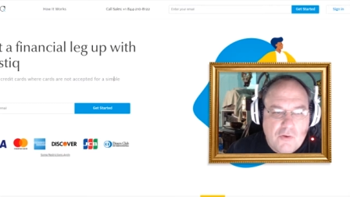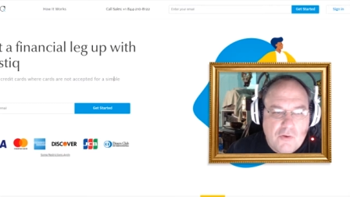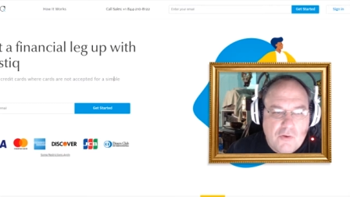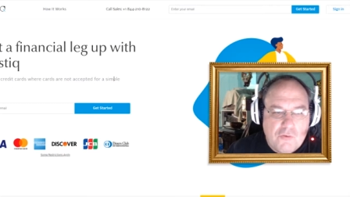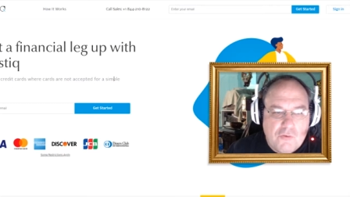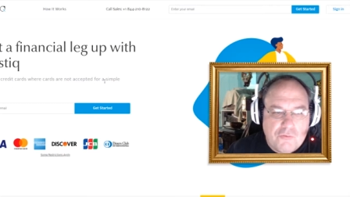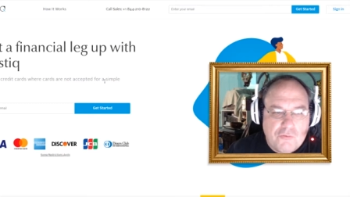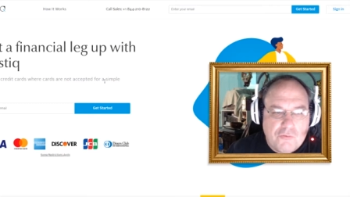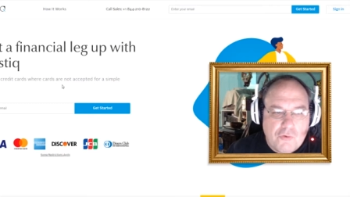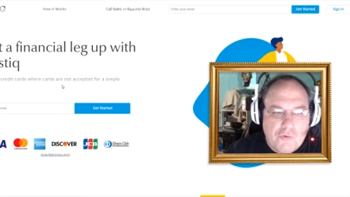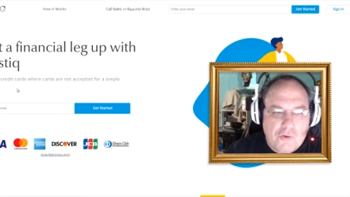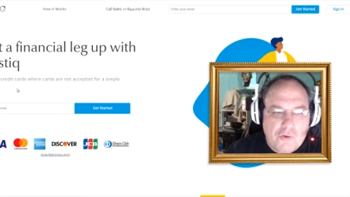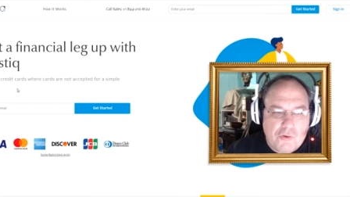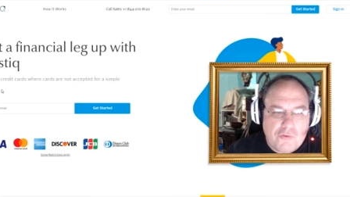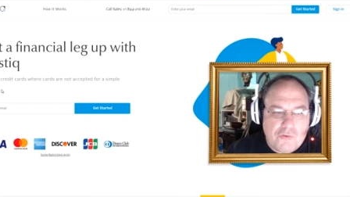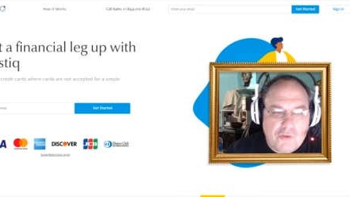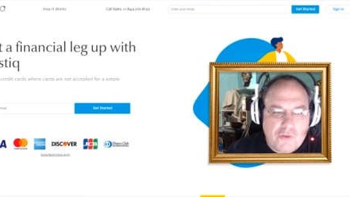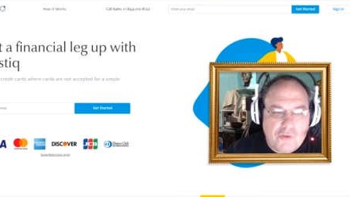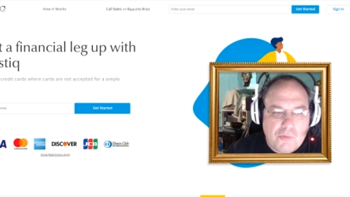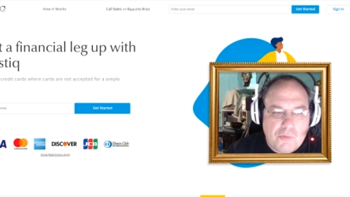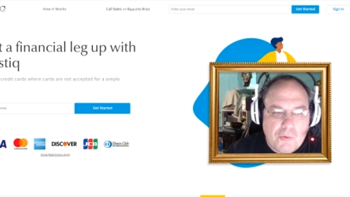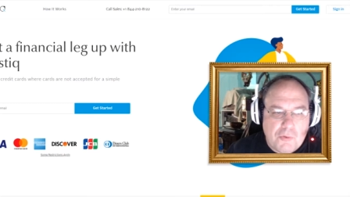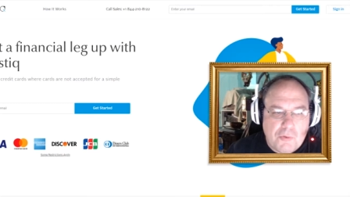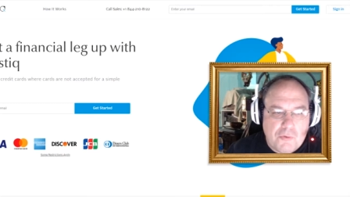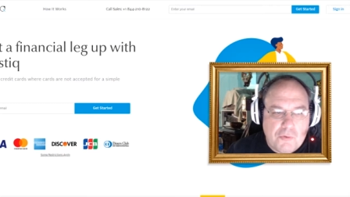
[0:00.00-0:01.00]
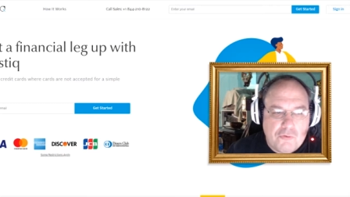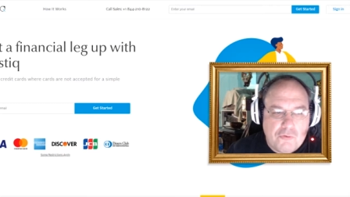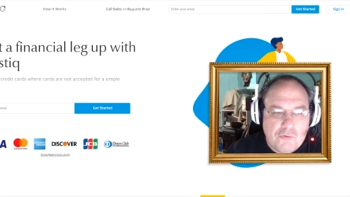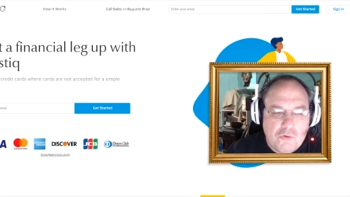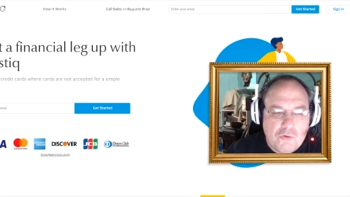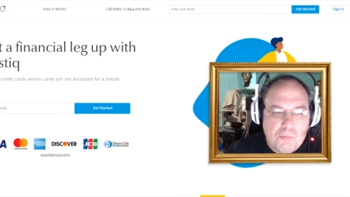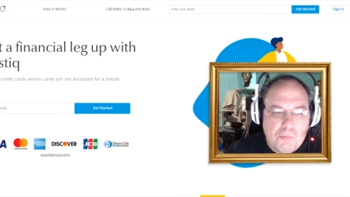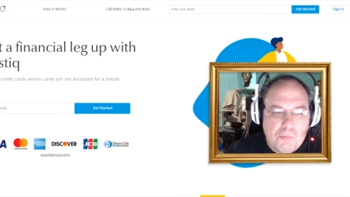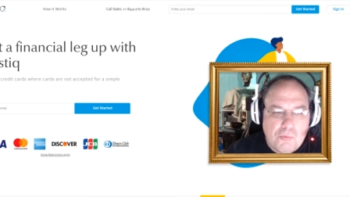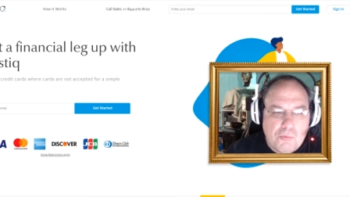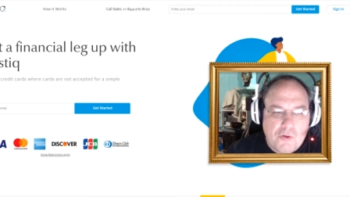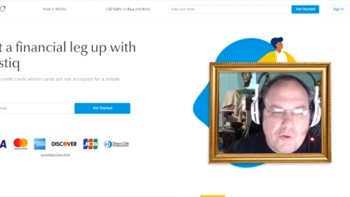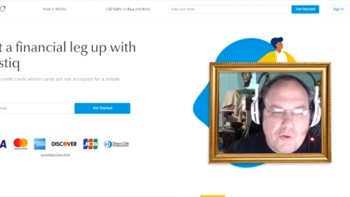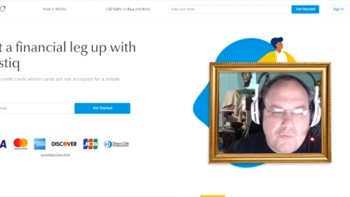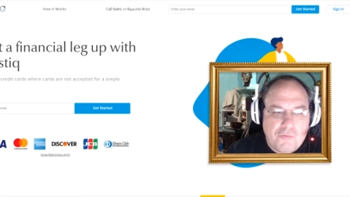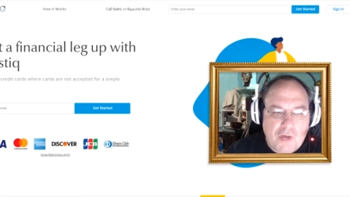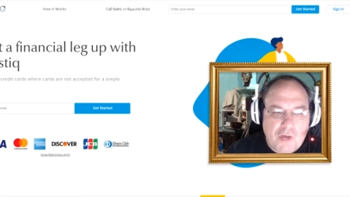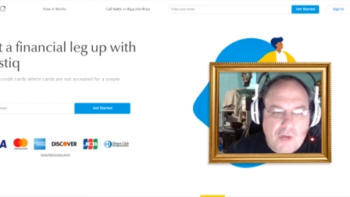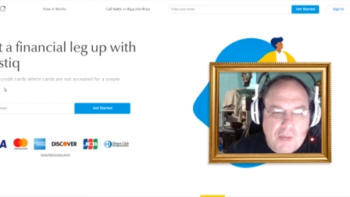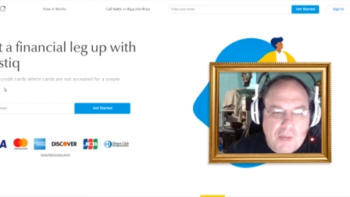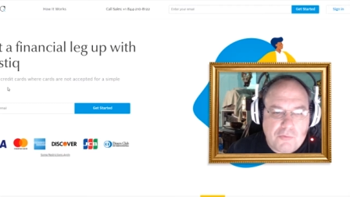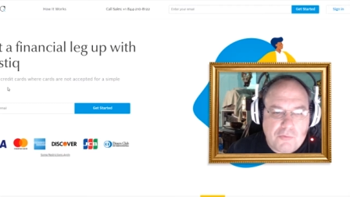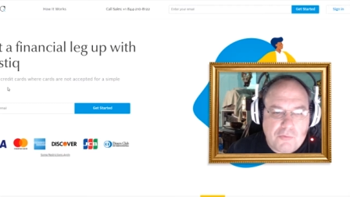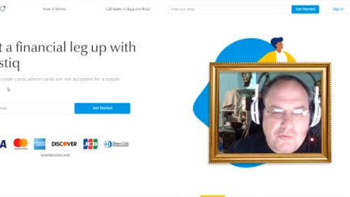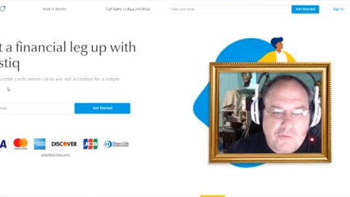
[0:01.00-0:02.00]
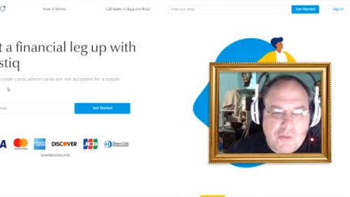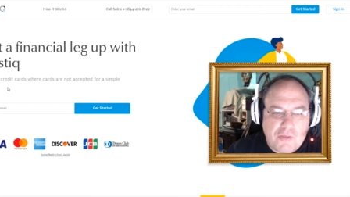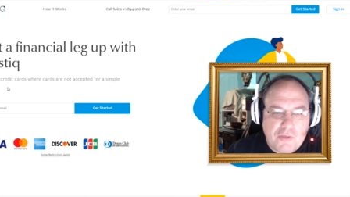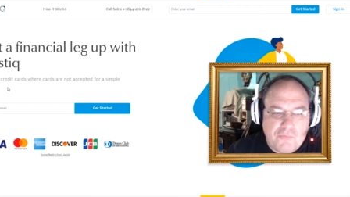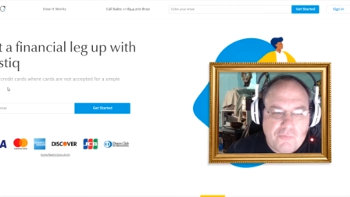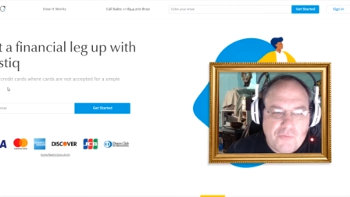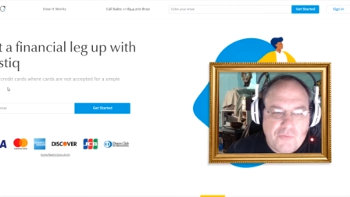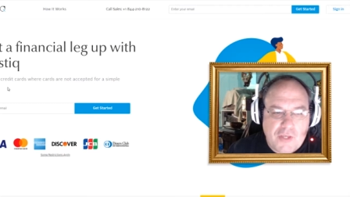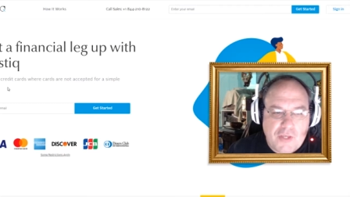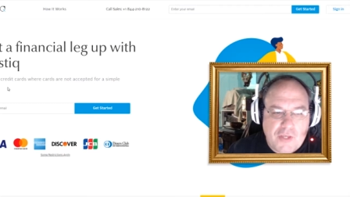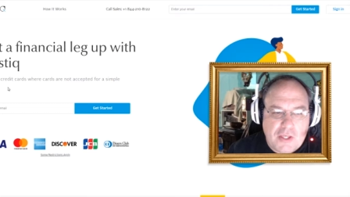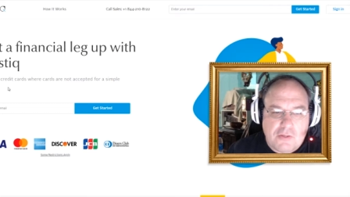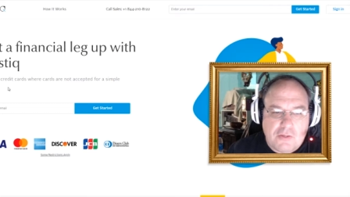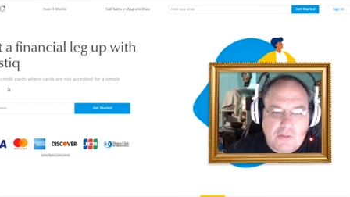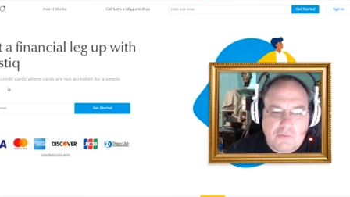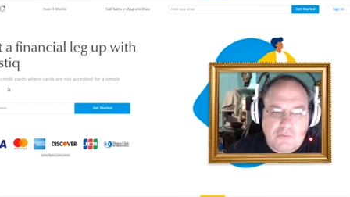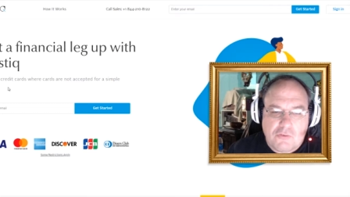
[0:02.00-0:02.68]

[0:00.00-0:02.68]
for a simple 2.5% fee.